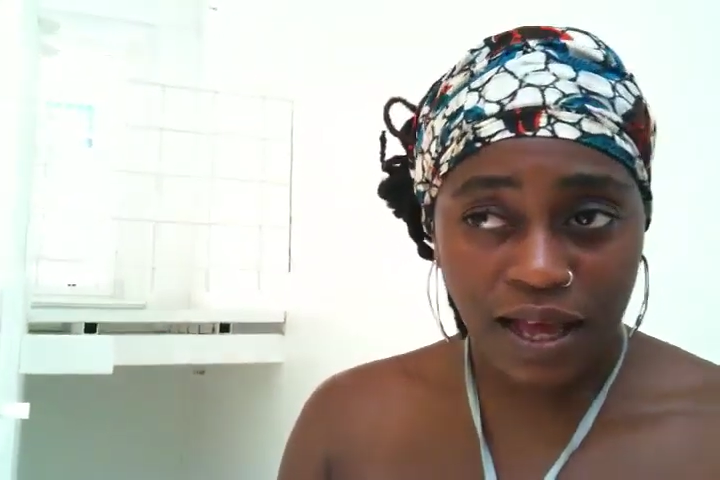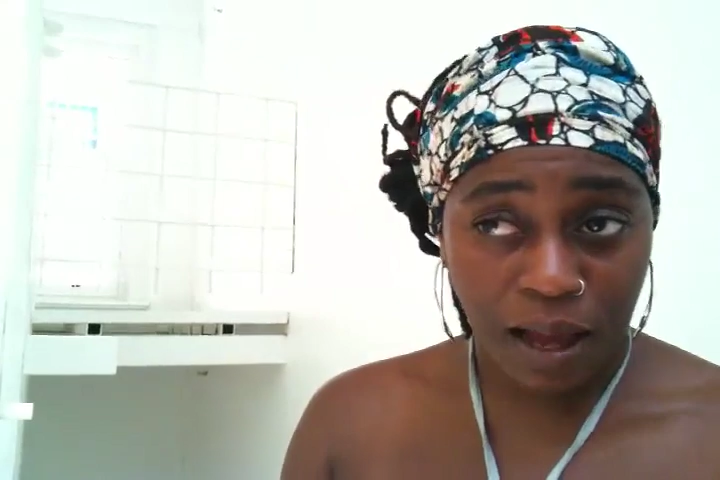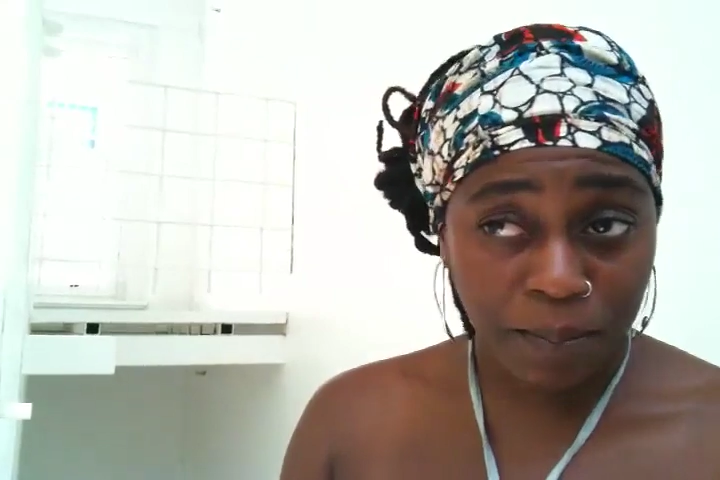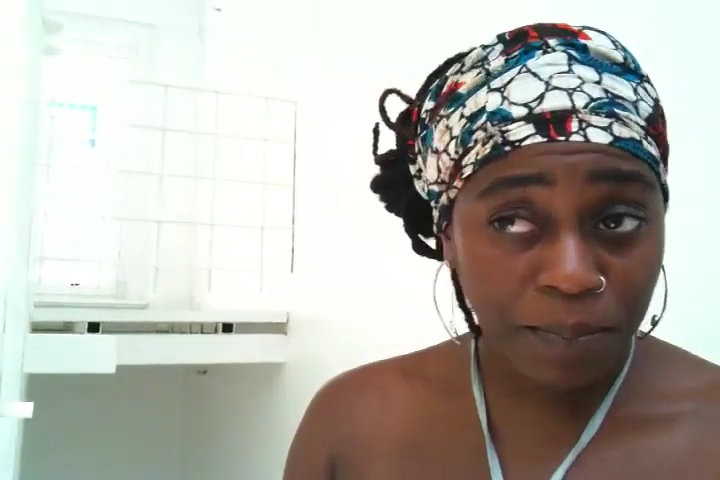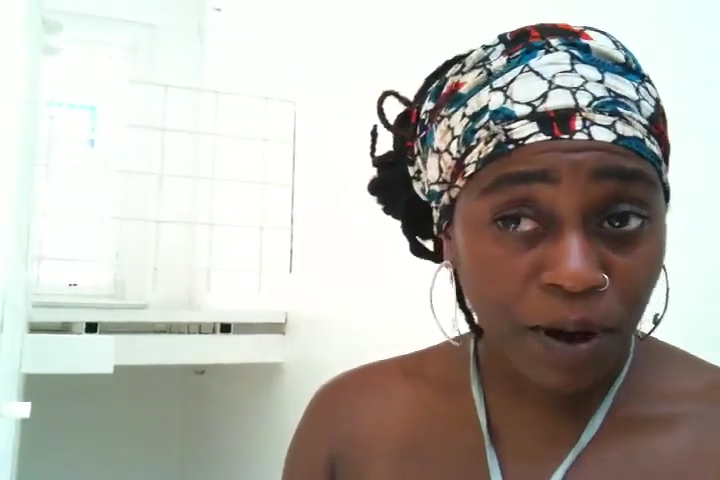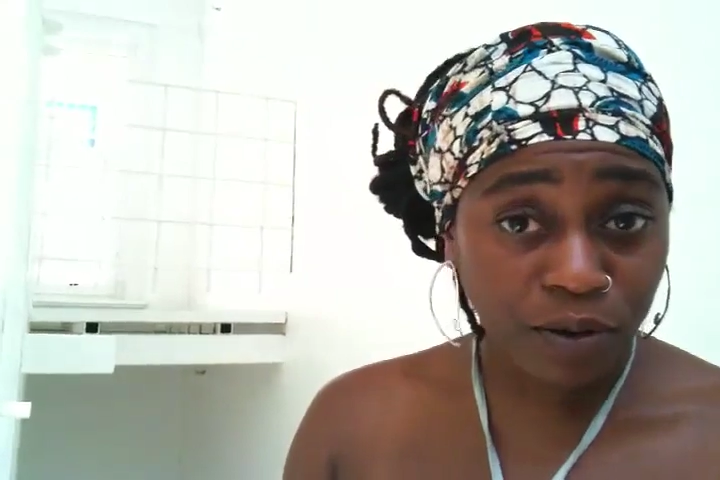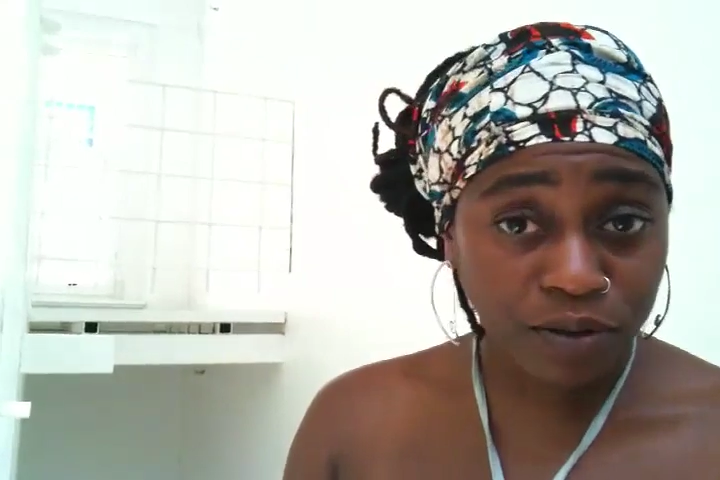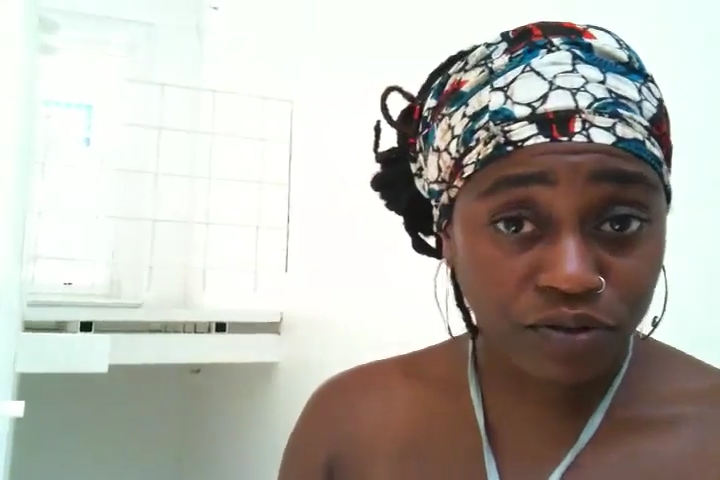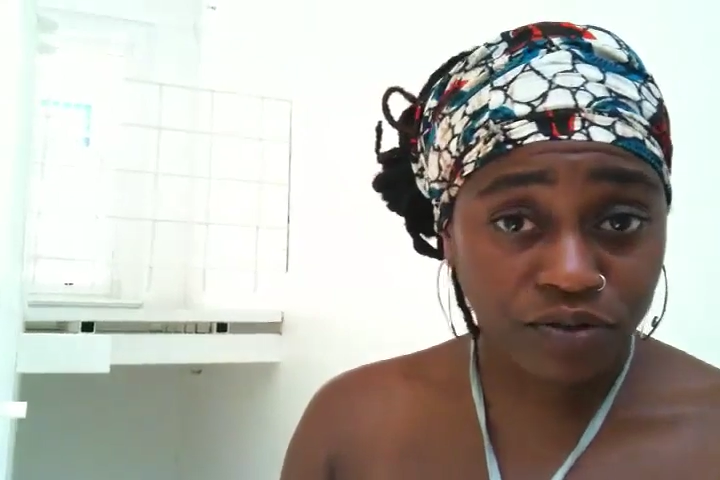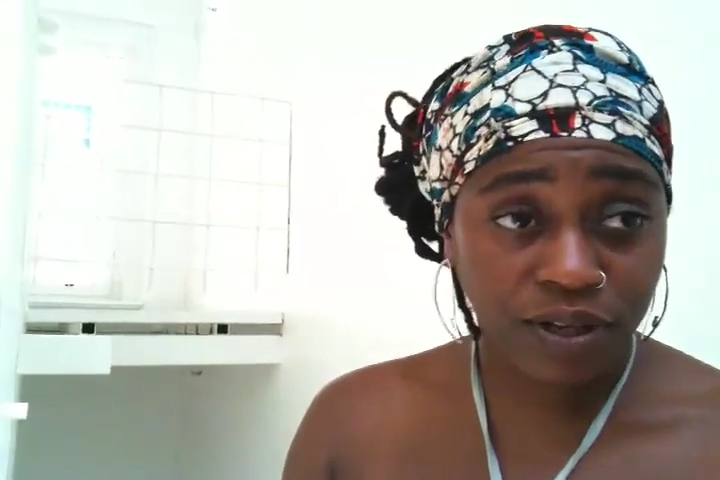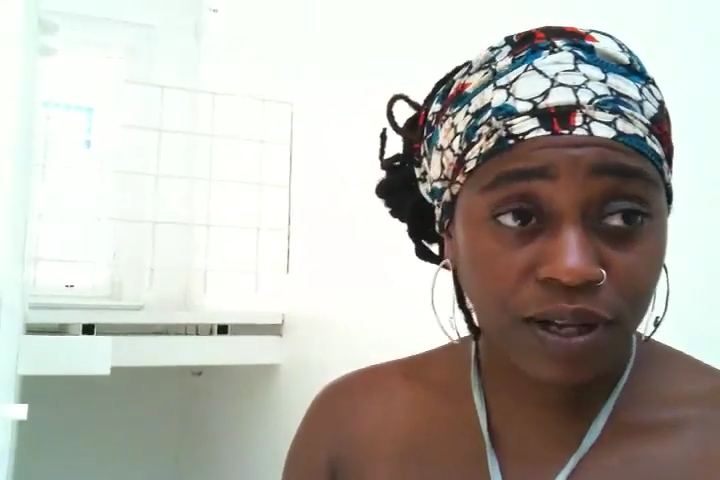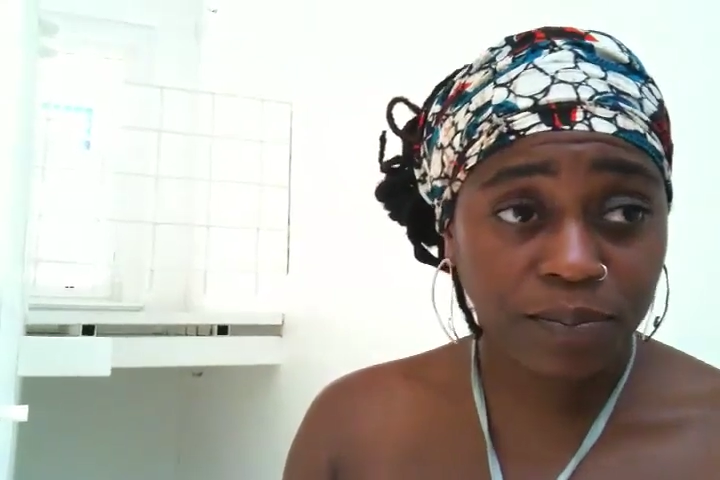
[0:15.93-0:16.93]
and
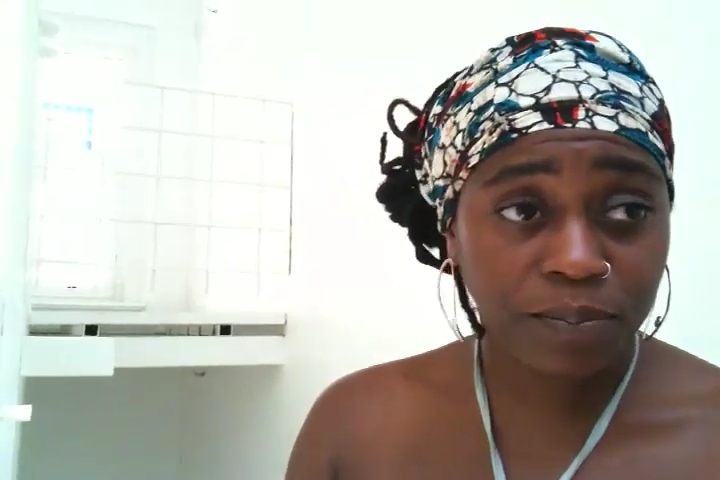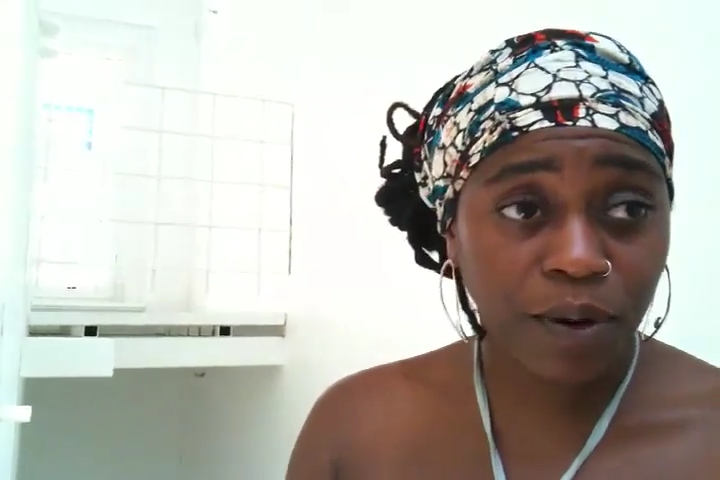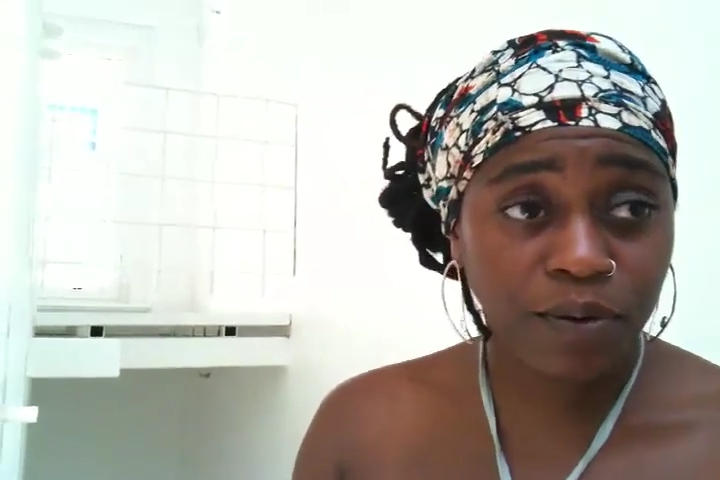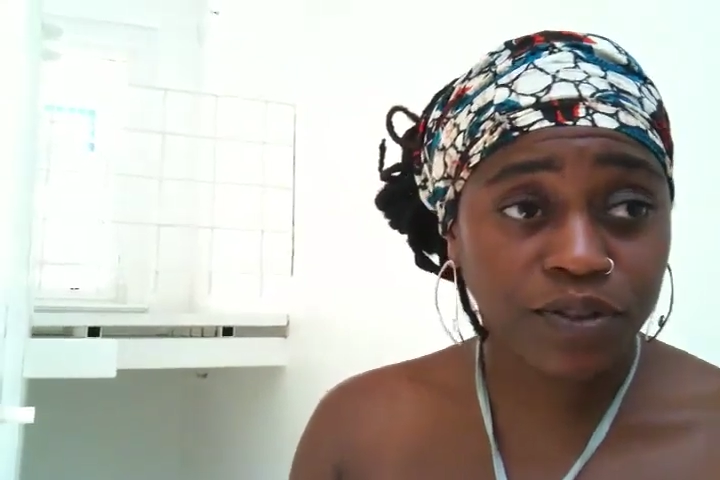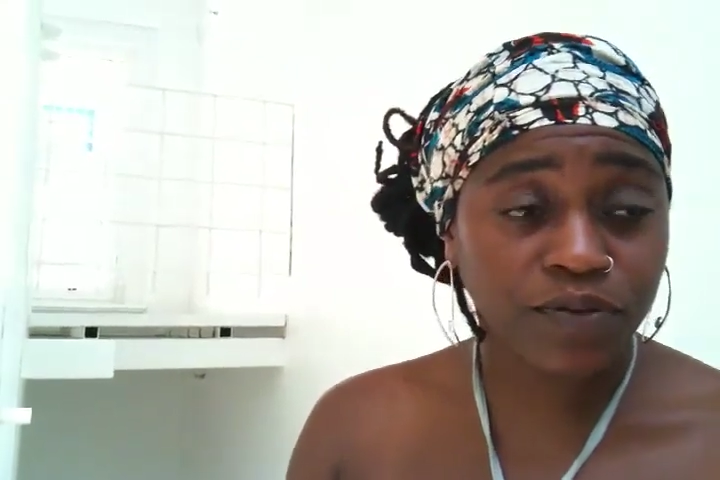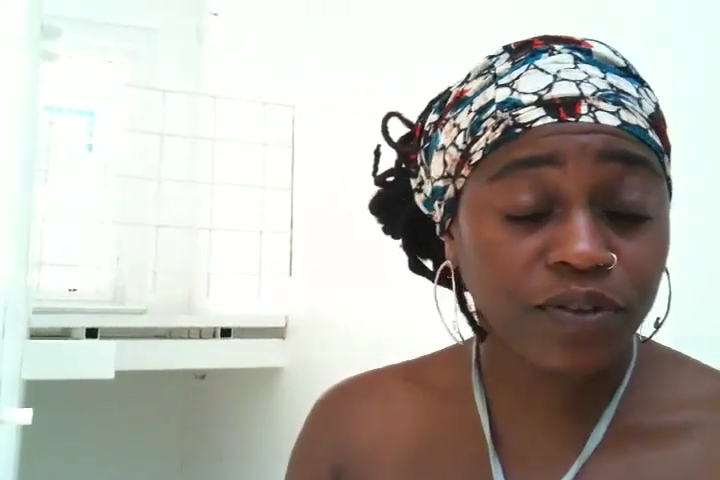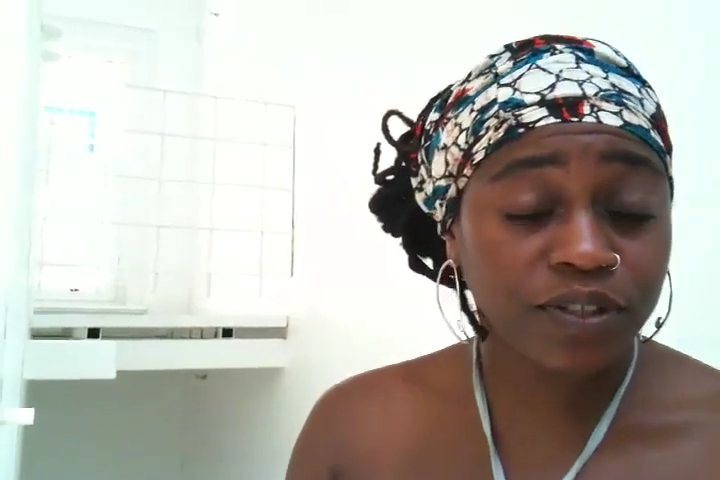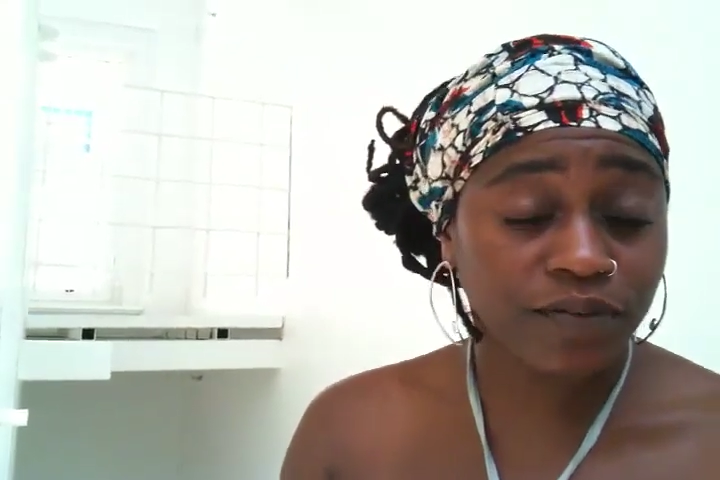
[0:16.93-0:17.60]
poetry for